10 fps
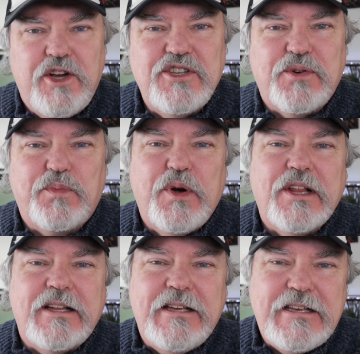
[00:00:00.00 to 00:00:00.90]
Here's a
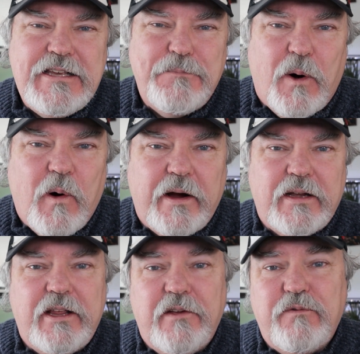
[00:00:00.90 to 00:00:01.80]
really key
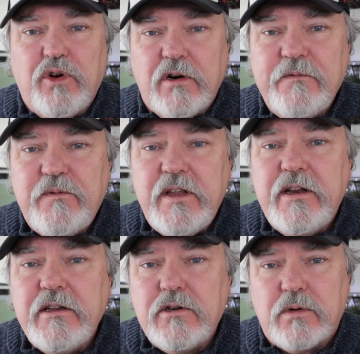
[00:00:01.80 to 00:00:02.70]
point. If you're
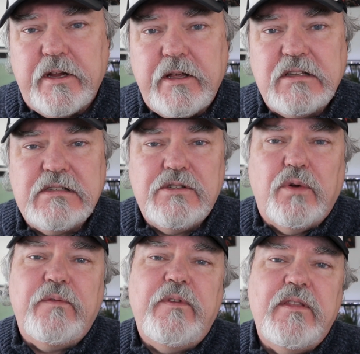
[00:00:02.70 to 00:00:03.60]
feeding crickets,
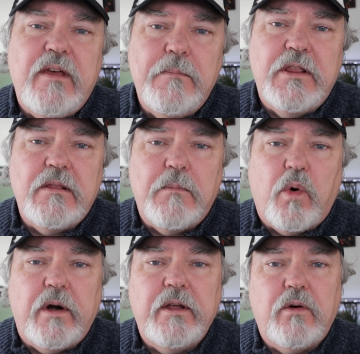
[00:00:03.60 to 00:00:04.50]
don't feed them in the
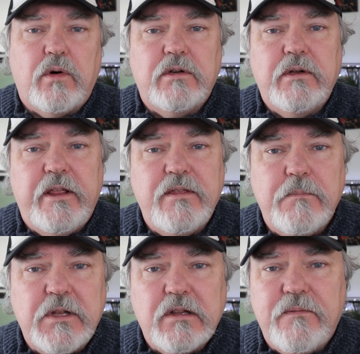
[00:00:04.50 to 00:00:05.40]
morning or in the
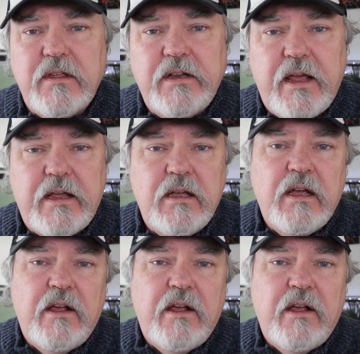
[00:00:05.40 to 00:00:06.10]
middle of the day.